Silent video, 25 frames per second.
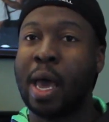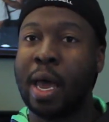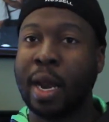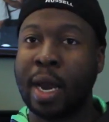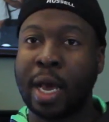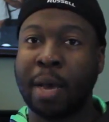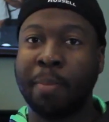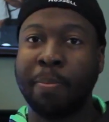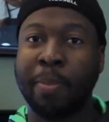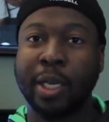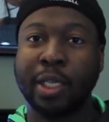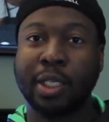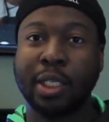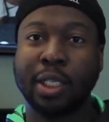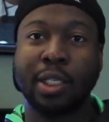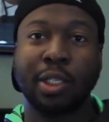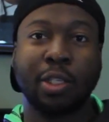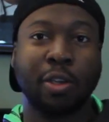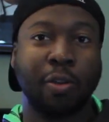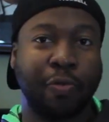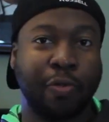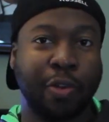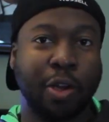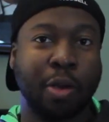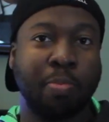I mentioned
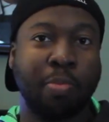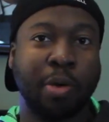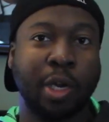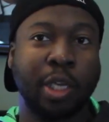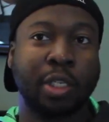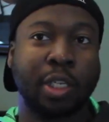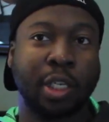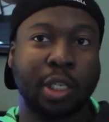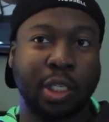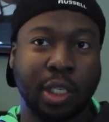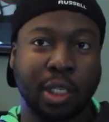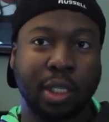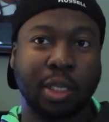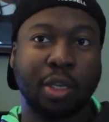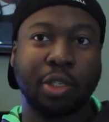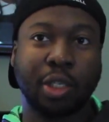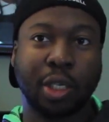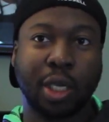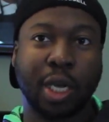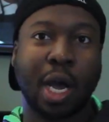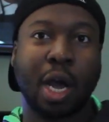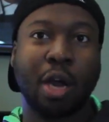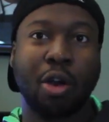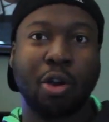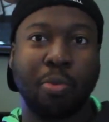Sophia Bush because she's on
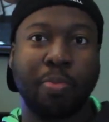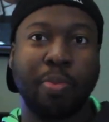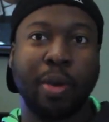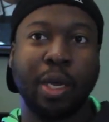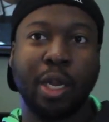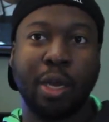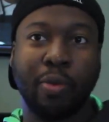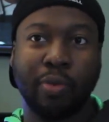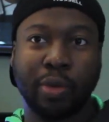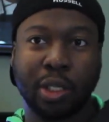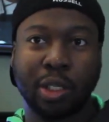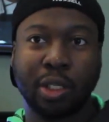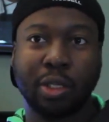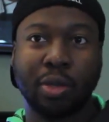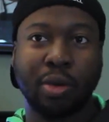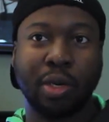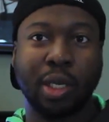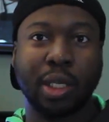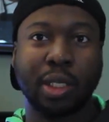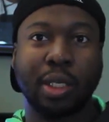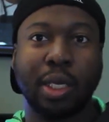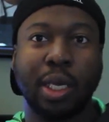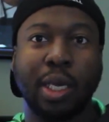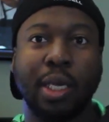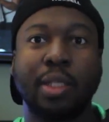Chicago PD, which is on
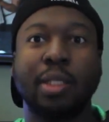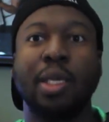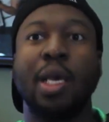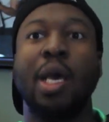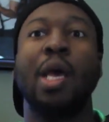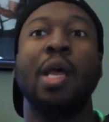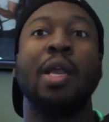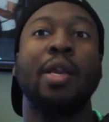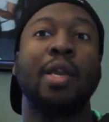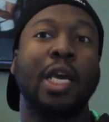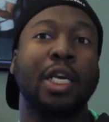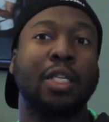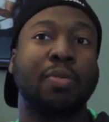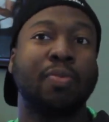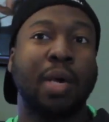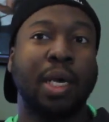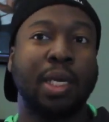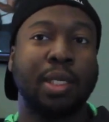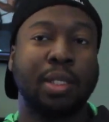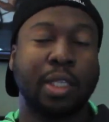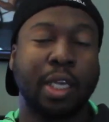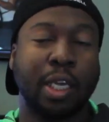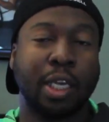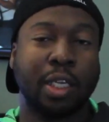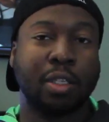this list. That's why I
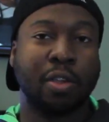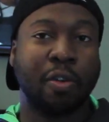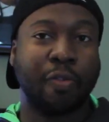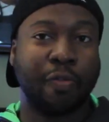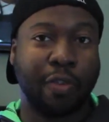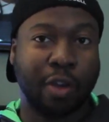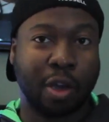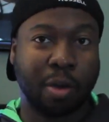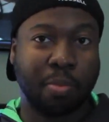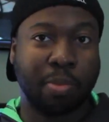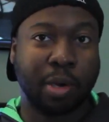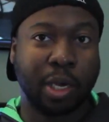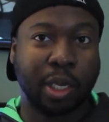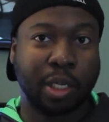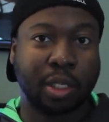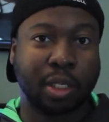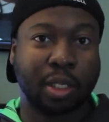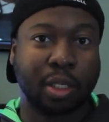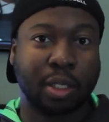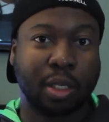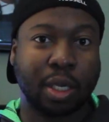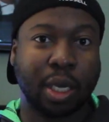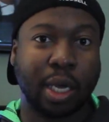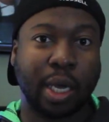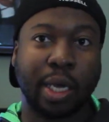said Sophia Bush,
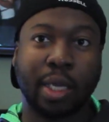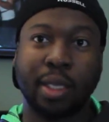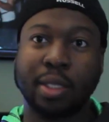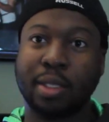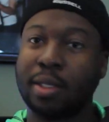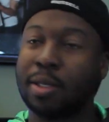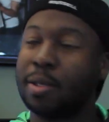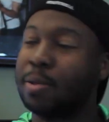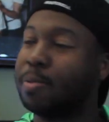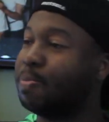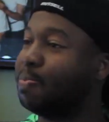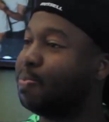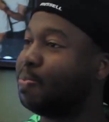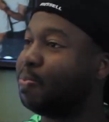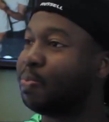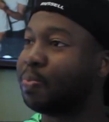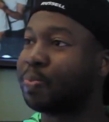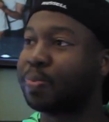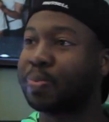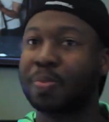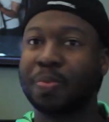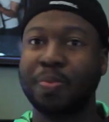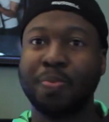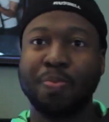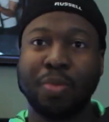because
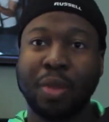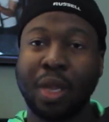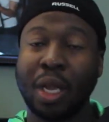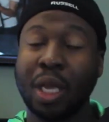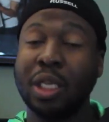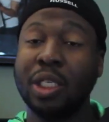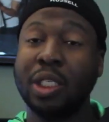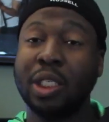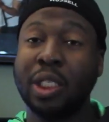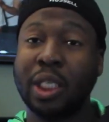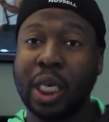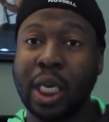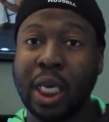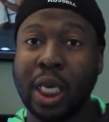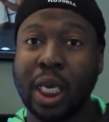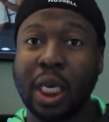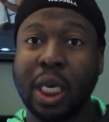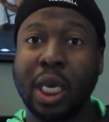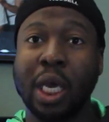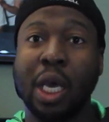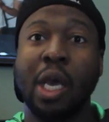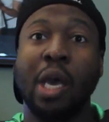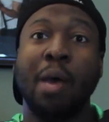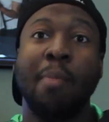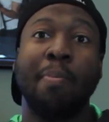
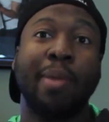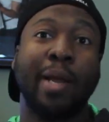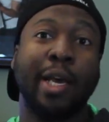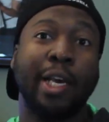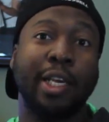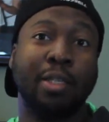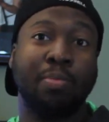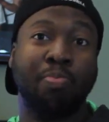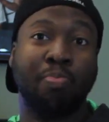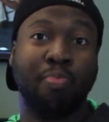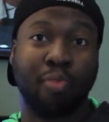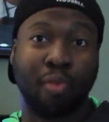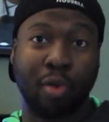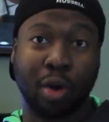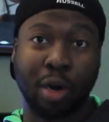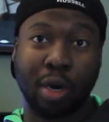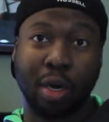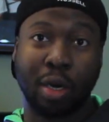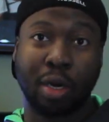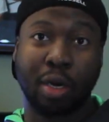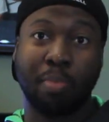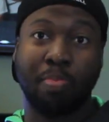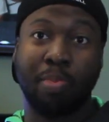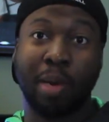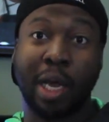she played
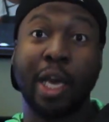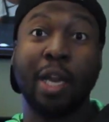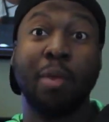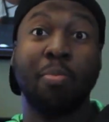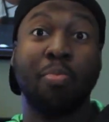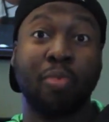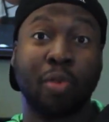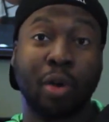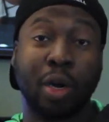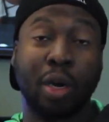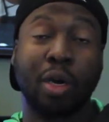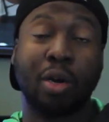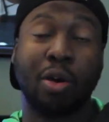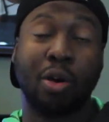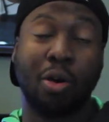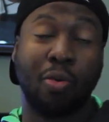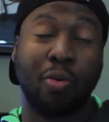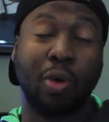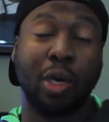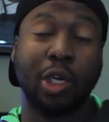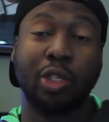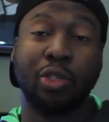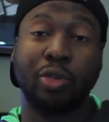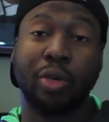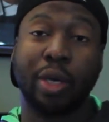Brooke on
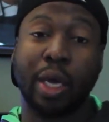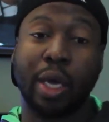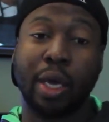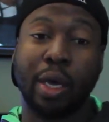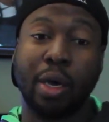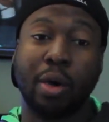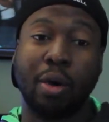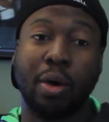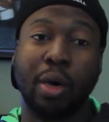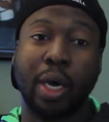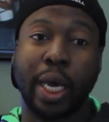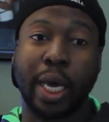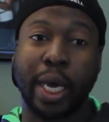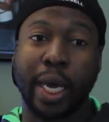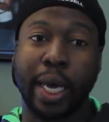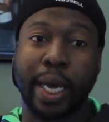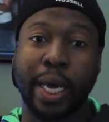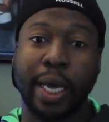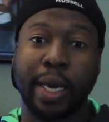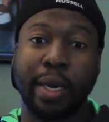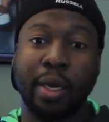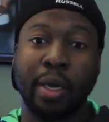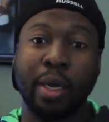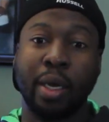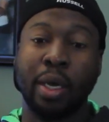One Tree Hill,
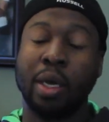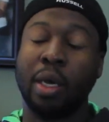and